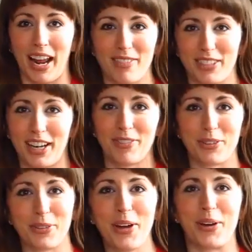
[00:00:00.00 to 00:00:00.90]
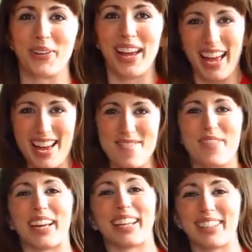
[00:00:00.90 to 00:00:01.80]
I have to get off the road.
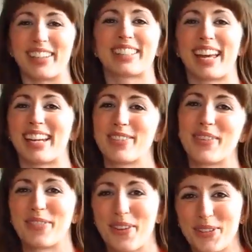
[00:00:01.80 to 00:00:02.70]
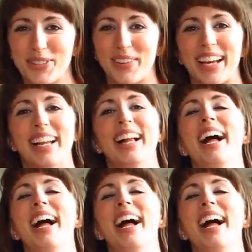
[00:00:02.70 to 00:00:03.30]
But you're excited to be at Rosemont.